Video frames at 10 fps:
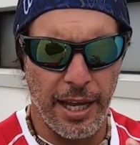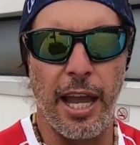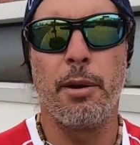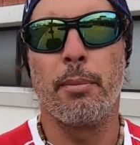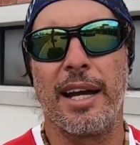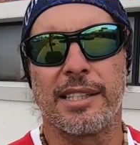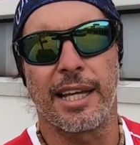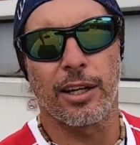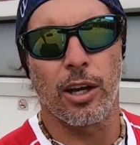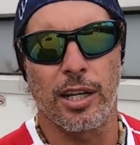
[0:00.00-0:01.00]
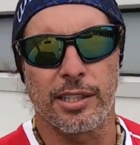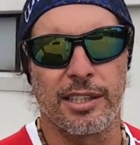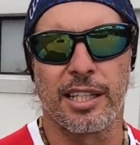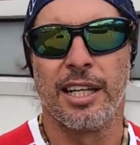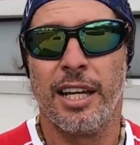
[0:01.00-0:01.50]
in my
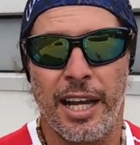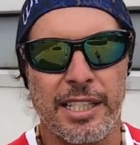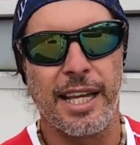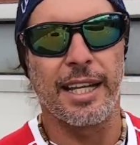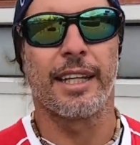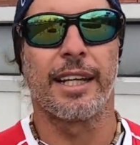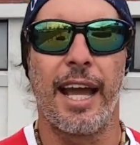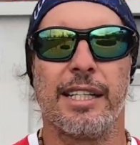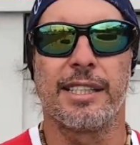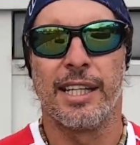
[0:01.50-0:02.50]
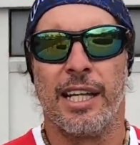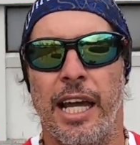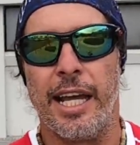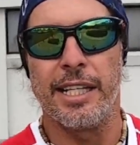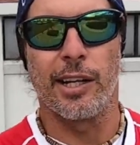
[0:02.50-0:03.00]
sunglasses. Is that the case?
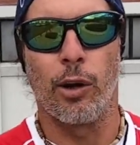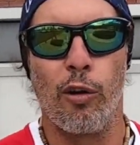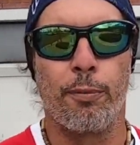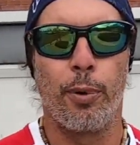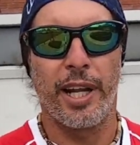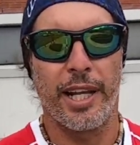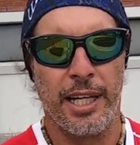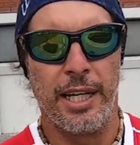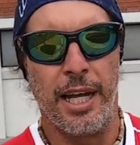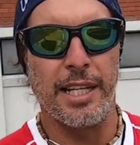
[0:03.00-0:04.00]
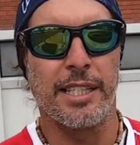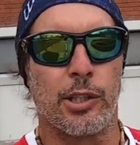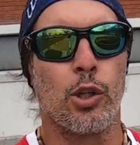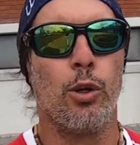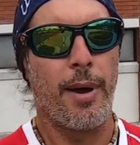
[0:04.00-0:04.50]
Is it off-putting? Is
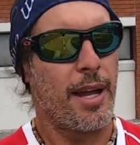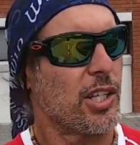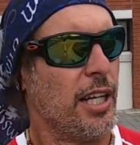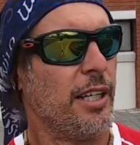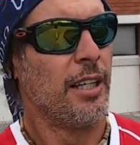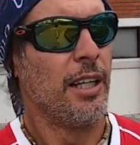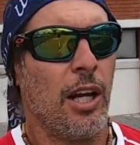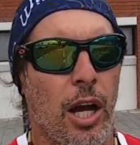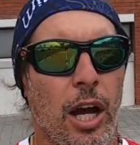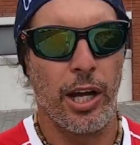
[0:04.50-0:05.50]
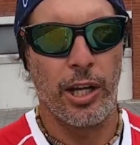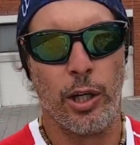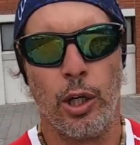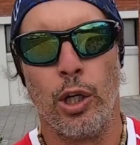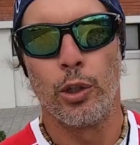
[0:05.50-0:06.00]
it too much?
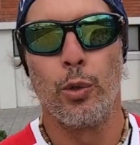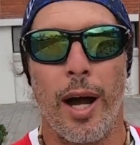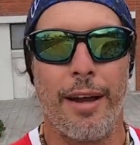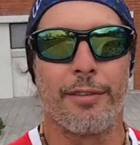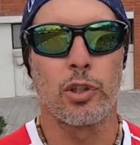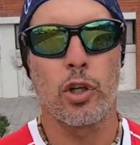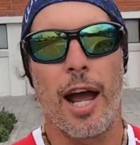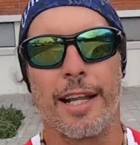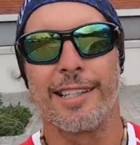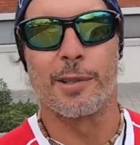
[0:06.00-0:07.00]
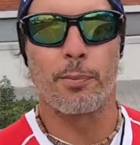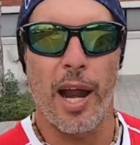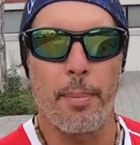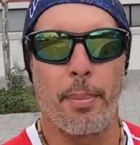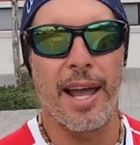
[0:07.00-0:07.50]
Do I have to try and
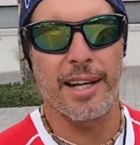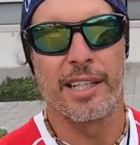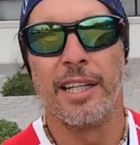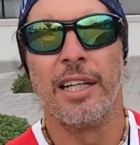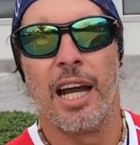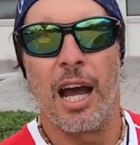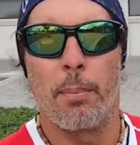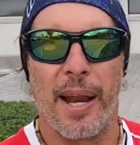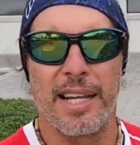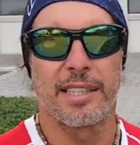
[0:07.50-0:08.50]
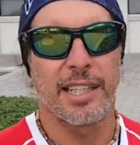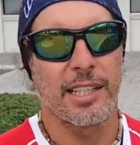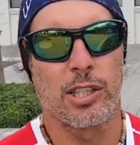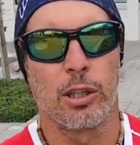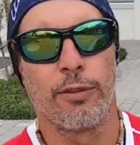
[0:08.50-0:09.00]
spray paint a
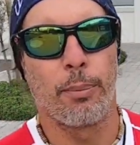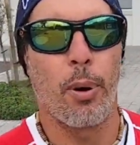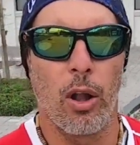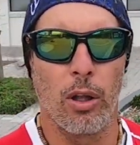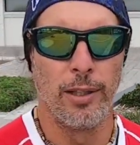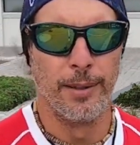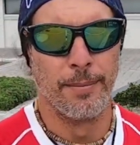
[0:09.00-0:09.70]
plastic silver pole,